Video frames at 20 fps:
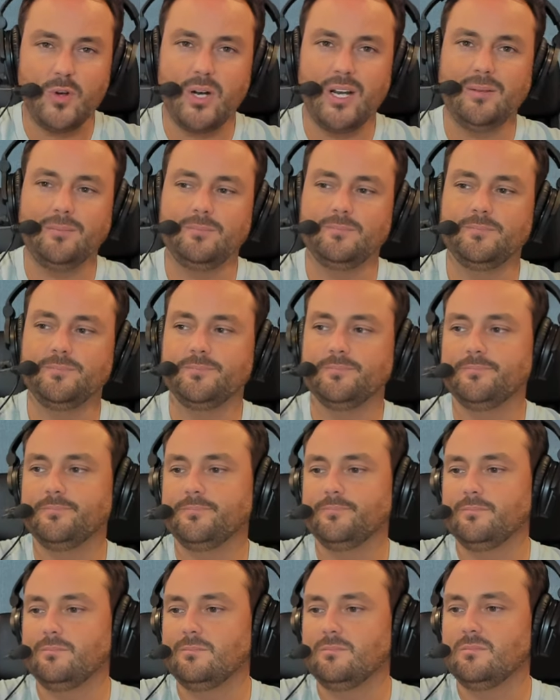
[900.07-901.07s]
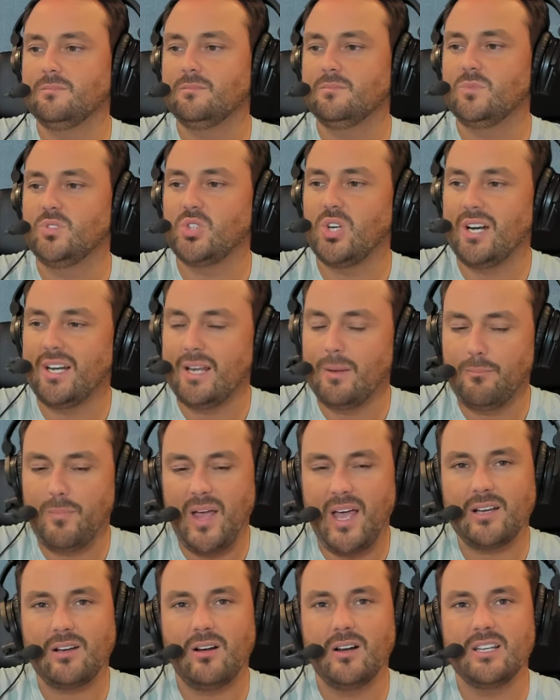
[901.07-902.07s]
its footing, trying to
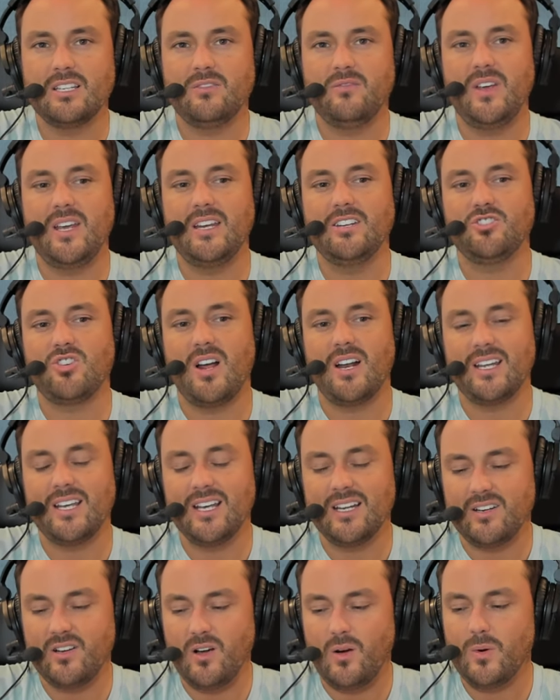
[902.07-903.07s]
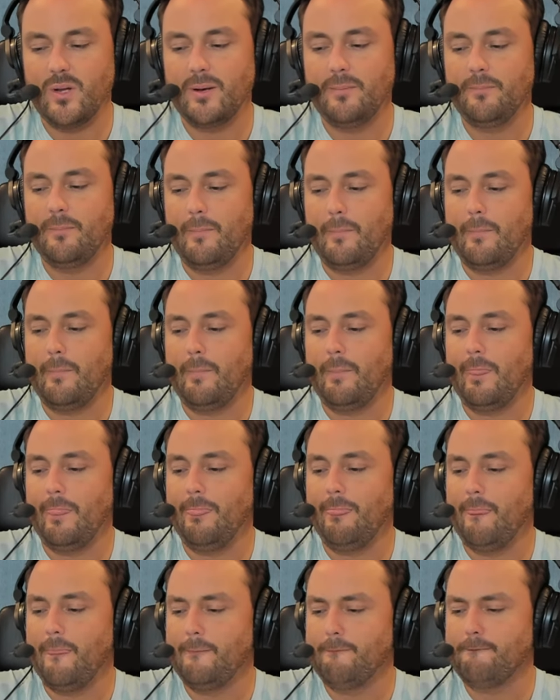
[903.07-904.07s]
get back on its feet, trying to get going.
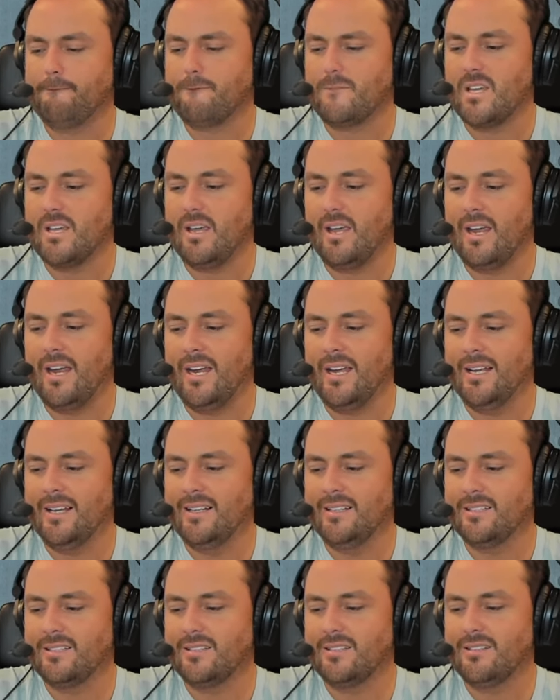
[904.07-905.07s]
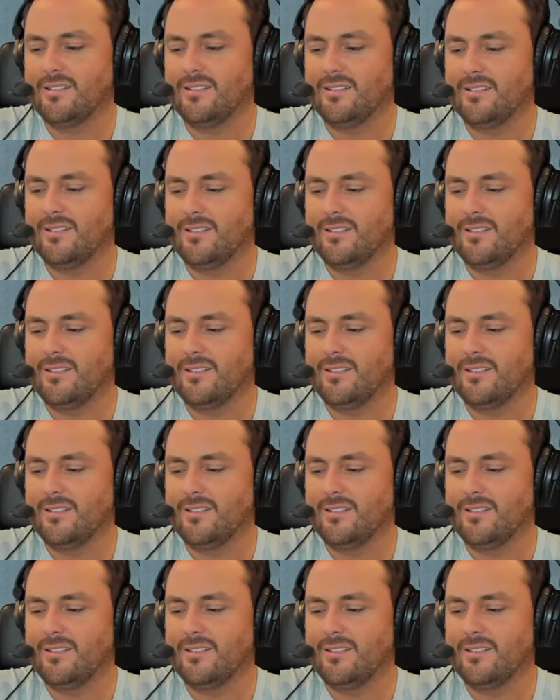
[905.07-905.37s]
And